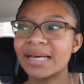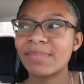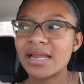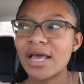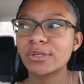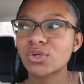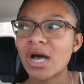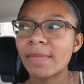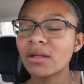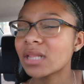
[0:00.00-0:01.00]
my nails will
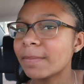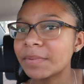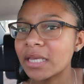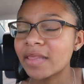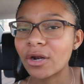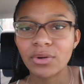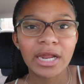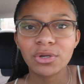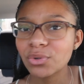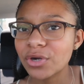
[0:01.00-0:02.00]
come out lumpy they don't know how
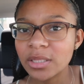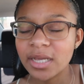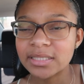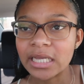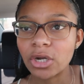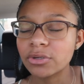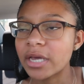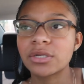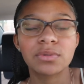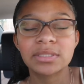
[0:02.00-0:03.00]
to do acrylics they don't know
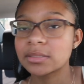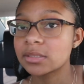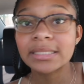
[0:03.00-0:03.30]
how to do